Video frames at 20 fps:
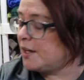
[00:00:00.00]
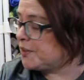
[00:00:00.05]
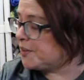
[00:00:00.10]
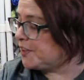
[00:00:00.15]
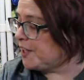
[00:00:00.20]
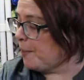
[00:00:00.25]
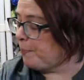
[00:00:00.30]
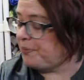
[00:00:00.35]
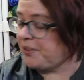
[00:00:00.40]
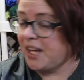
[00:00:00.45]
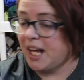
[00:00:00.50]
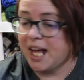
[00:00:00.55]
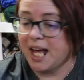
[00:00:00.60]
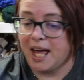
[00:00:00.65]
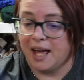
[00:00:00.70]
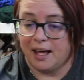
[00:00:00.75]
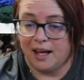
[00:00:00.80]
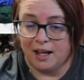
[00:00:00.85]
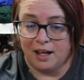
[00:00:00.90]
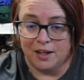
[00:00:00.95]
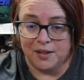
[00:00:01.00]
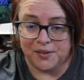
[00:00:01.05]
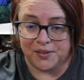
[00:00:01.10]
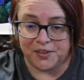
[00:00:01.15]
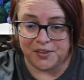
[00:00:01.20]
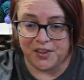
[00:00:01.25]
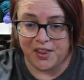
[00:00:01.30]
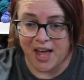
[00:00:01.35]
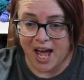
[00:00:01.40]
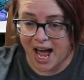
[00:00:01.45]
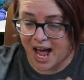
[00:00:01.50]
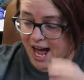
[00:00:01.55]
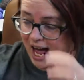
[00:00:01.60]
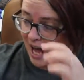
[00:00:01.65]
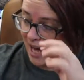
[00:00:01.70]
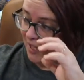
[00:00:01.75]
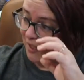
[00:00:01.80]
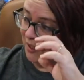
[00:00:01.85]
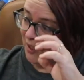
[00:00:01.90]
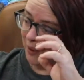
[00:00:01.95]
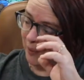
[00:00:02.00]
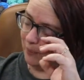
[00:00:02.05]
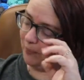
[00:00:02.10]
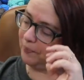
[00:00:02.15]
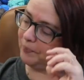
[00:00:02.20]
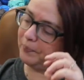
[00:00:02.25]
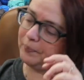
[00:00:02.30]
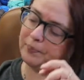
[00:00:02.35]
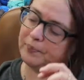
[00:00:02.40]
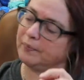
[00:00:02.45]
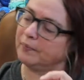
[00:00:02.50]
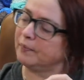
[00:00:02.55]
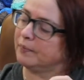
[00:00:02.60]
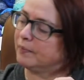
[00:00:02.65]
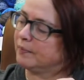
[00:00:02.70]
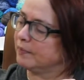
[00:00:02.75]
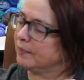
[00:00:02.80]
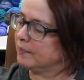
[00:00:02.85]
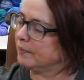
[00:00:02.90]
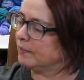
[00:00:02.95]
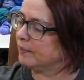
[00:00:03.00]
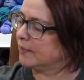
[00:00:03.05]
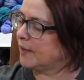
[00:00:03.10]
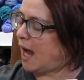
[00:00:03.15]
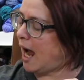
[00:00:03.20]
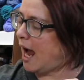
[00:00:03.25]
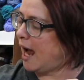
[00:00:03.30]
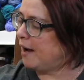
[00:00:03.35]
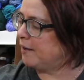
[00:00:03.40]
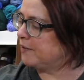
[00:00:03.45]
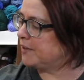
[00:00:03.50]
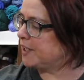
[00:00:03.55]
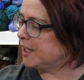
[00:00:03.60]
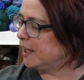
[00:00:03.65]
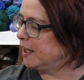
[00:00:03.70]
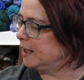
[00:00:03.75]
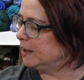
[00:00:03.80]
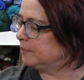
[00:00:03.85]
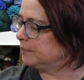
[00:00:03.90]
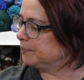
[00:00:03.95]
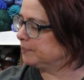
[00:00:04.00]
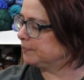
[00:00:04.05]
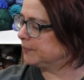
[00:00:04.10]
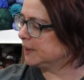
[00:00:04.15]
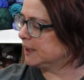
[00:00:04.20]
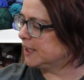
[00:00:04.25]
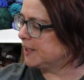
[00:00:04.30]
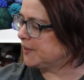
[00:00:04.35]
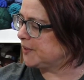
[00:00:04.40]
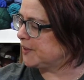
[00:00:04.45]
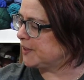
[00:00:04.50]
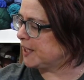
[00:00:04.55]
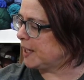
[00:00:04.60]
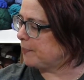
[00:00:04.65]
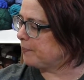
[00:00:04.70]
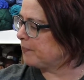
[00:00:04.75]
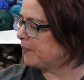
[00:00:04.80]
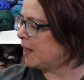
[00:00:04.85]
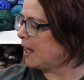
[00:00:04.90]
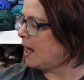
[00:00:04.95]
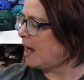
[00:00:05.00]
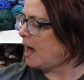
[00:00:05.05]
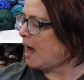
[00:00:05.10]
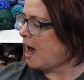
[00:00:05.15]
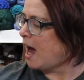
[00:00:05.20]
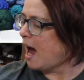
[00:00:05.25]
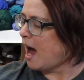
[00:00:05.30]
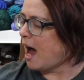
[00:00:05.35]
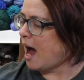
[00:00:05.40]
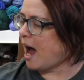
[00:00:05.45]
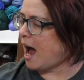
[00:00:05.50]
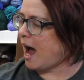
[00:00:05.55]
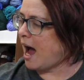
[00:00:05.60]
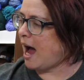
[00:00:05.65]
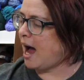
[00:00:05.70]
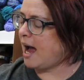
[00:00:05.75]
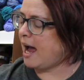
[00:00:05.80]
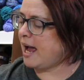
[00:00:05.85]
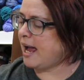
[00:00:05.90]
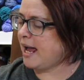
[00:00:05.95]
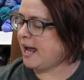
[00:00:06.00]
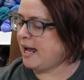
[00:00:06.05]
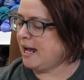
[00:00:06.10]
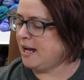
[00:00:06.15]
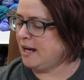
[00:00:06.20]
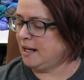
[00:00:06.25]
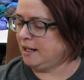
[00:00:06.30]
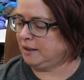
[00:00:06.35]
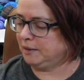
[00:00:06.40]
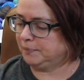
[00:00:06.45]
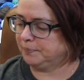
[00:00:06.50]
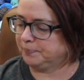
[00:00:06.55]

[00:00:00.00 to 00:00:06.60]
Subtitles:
Something else that I have done, let's see. I